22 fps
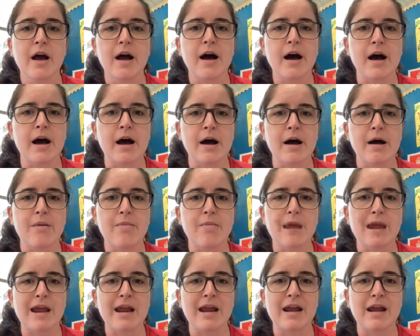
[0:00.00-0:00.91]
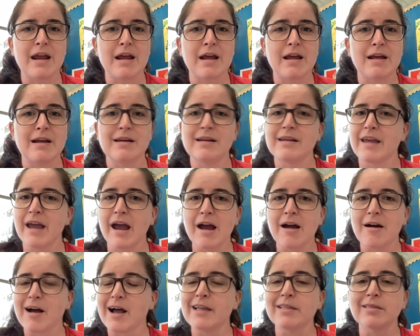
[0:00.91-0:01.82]
And yeah,
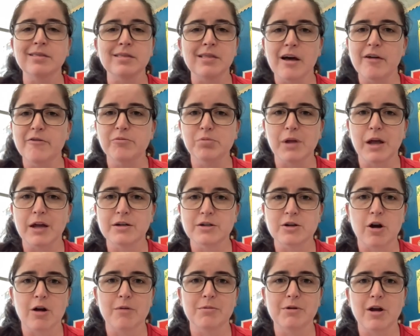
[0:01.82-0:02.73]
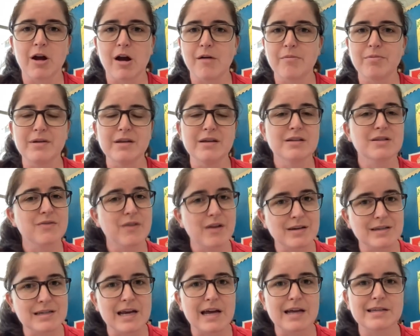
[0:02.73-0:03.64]
I love blind carbon copy. It's
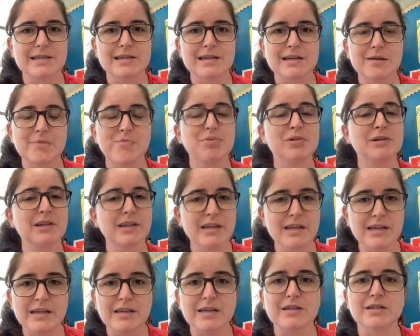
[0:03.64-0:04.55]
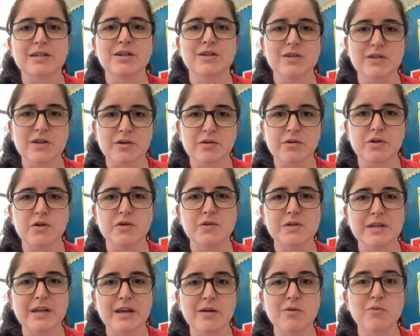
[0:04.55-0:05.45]
fantastic. Please consider
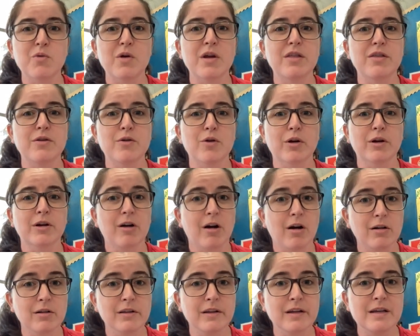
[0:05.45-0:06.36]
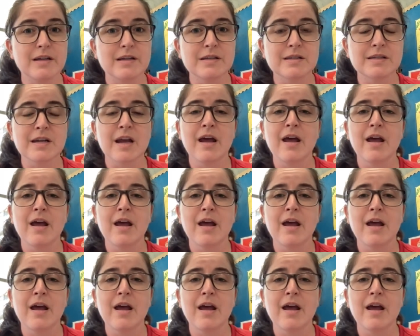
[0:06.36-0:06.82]
using it with your colleagues